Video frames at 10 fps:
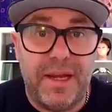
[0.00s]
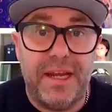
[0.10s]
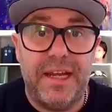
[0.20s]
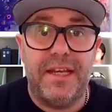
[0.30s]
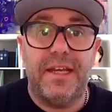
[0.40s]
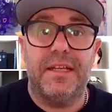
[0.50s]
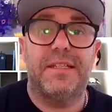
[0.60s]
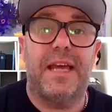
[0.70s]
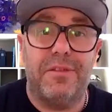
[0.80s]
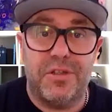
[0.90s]
in
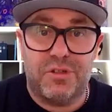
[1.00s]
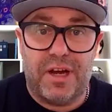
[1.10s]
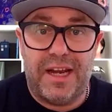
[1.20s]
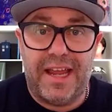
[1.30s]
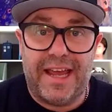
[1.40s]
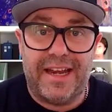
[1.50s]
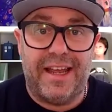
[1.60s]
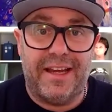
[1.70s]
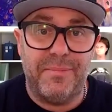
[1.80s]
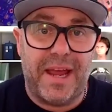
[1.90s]
South Australia,
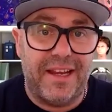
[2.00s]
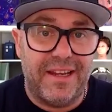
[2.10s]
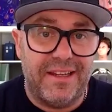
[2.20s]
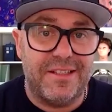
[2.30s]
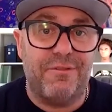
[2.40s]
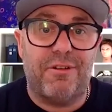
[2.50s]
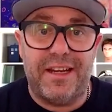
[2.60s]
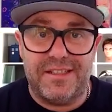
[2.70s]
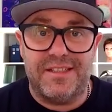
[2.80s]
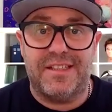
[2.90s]
Adelaide. Mate, it's
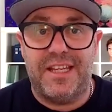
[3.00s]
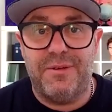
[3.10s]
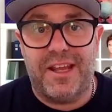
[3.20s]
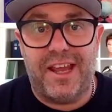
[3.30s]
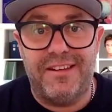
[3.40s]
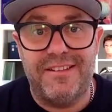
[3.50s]
great to see you again.